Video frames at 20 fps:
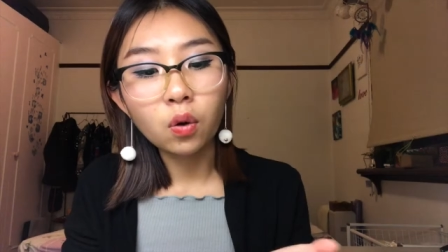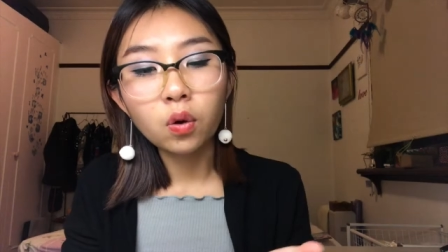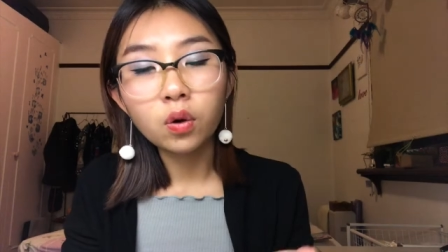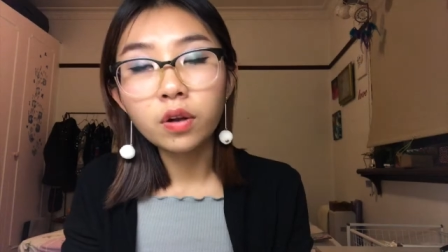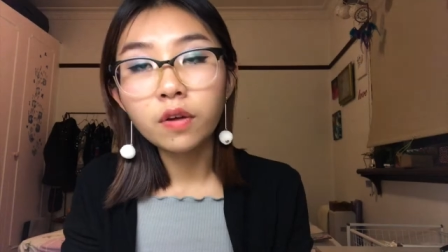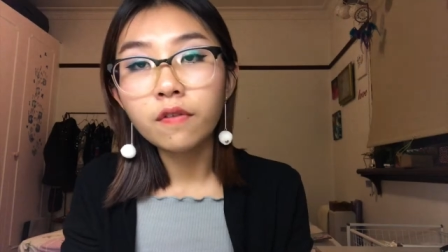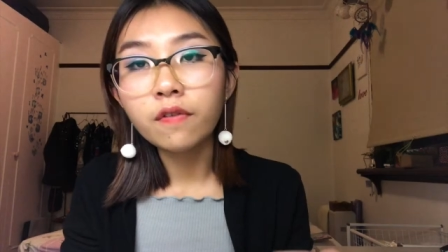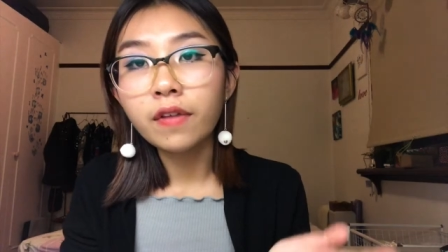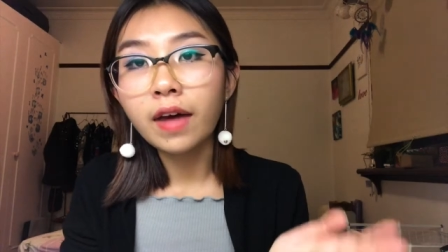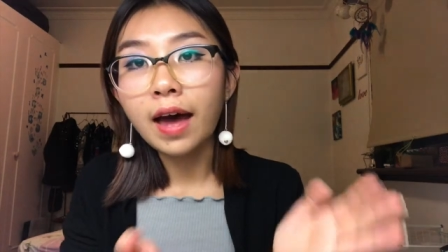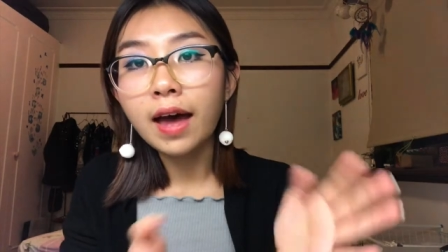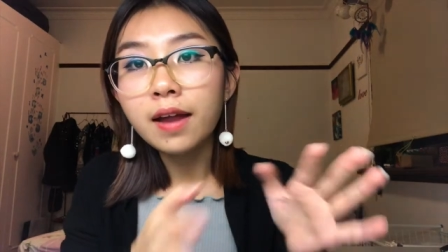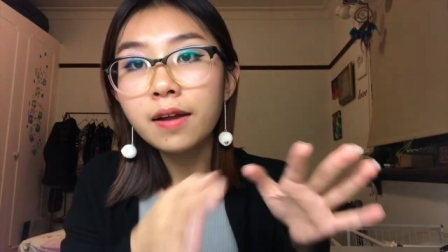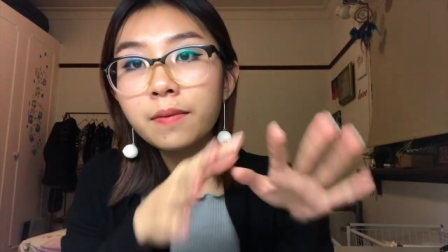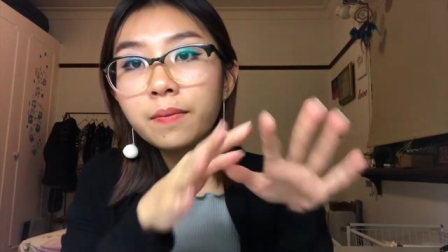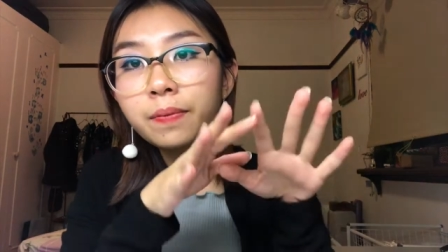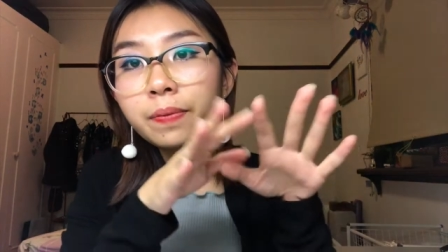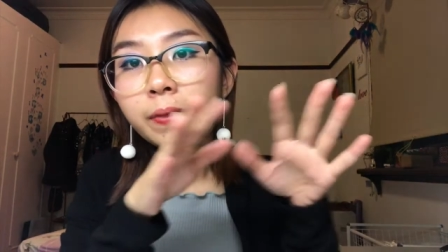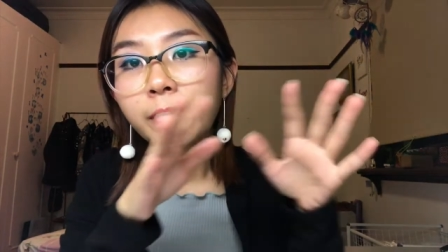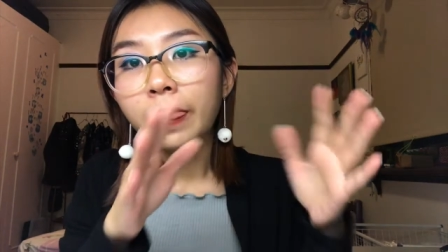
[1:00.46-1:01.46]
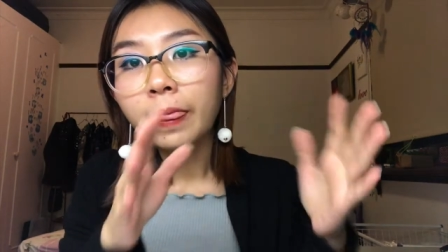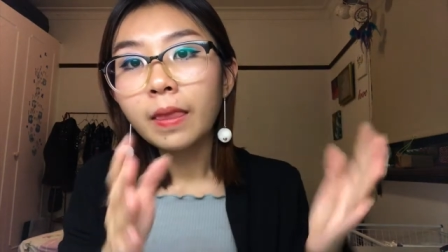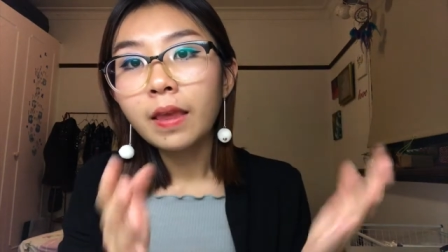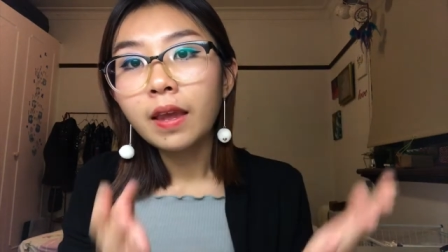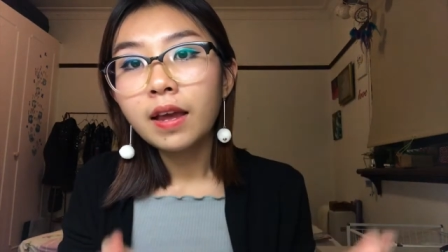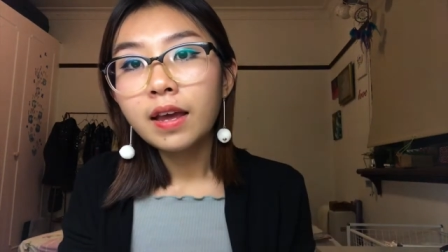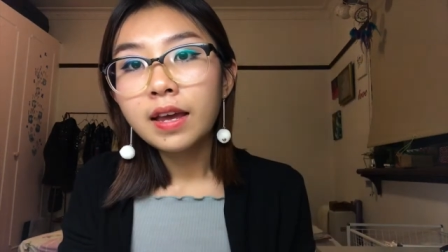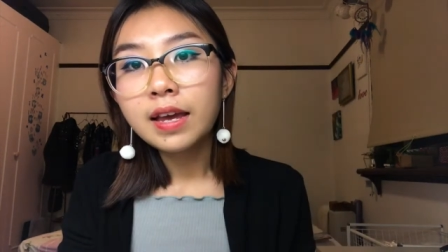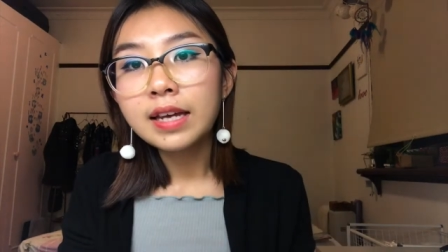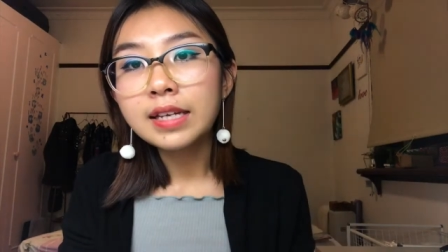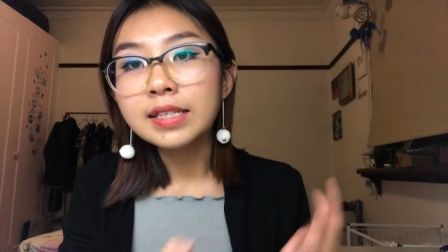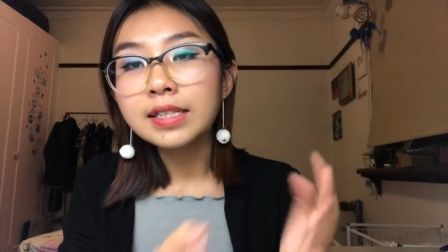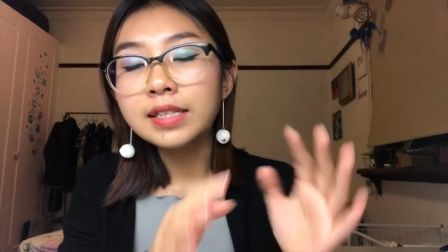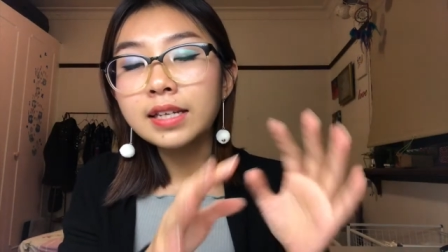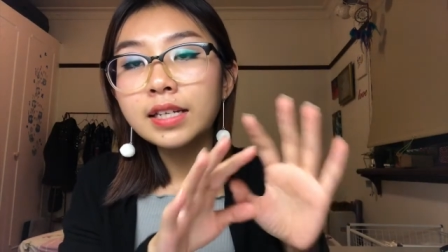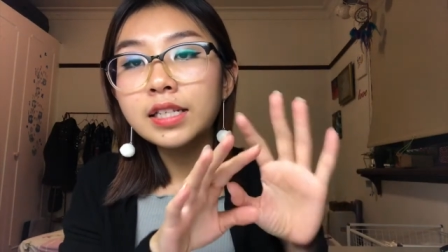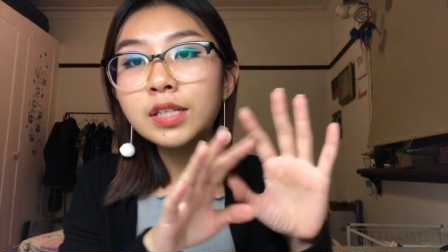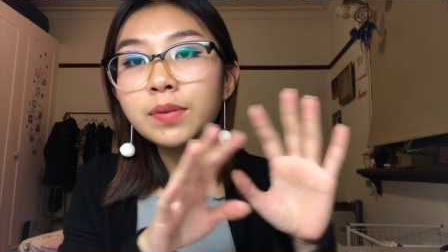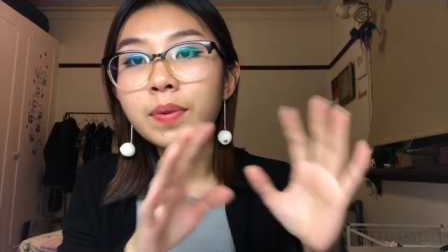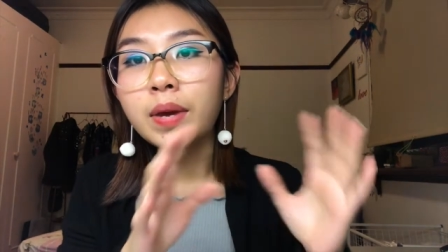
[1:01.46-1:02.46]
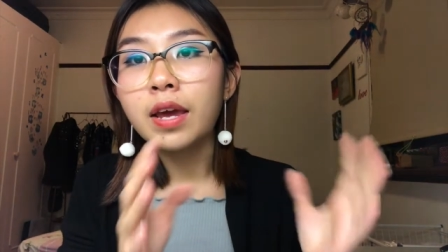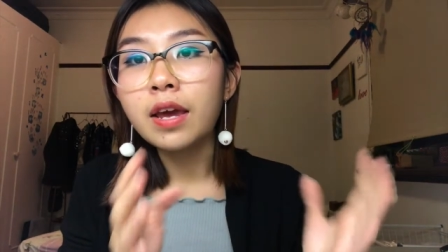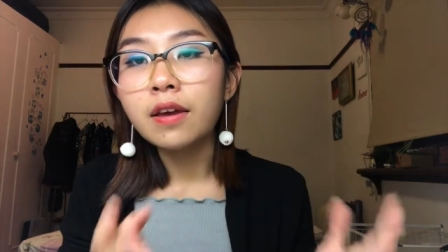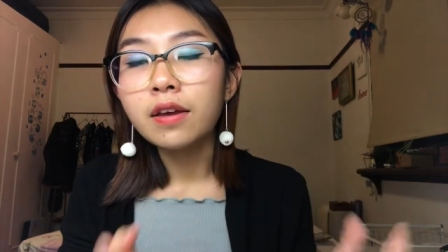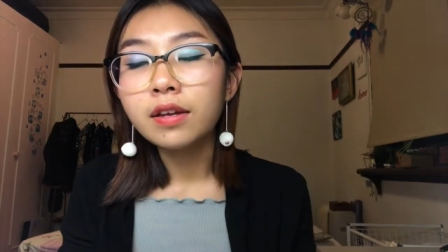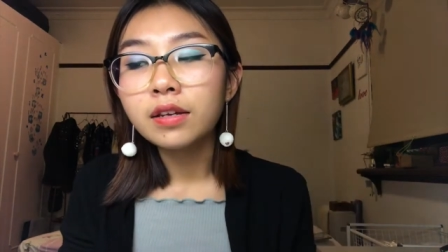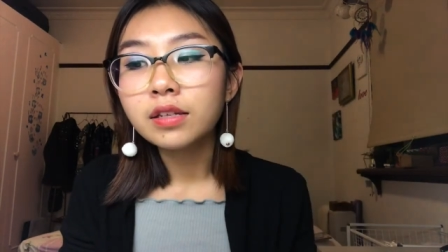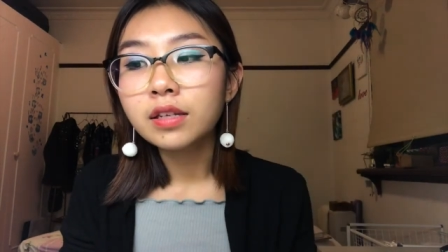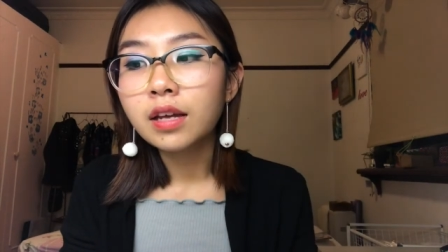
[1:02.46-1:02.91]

all of that is said to be